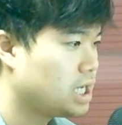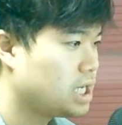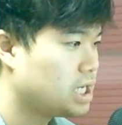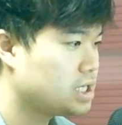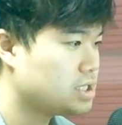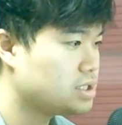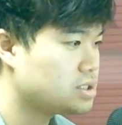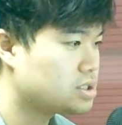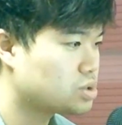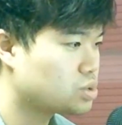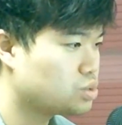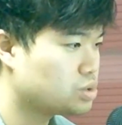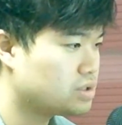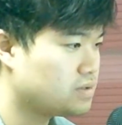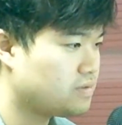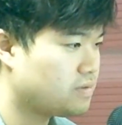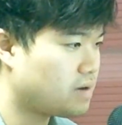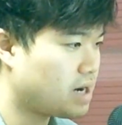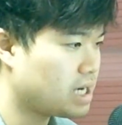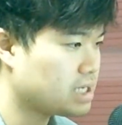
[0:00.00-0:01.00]
in-school
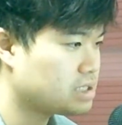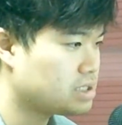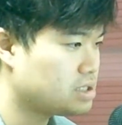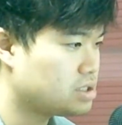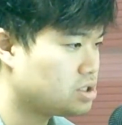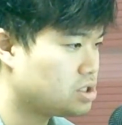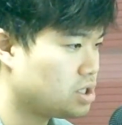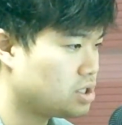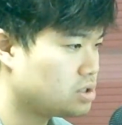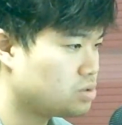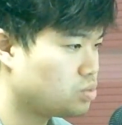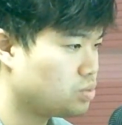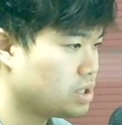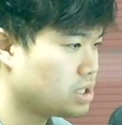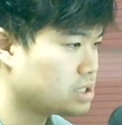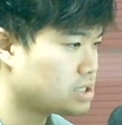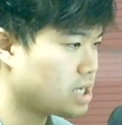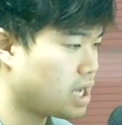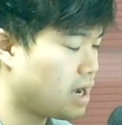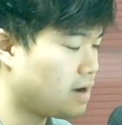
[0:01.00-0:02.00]
devices just
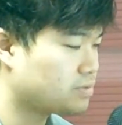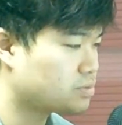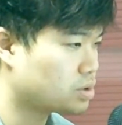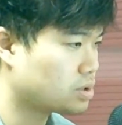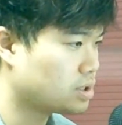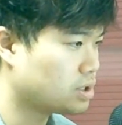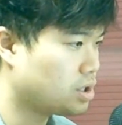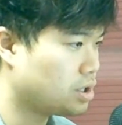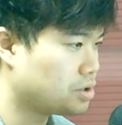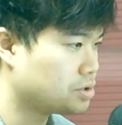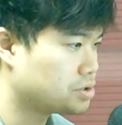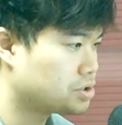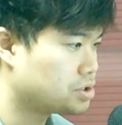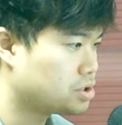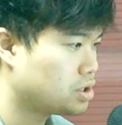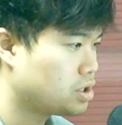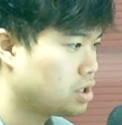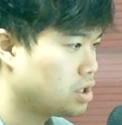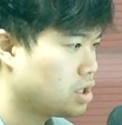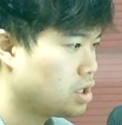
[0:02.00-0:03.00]
weeks after it launched.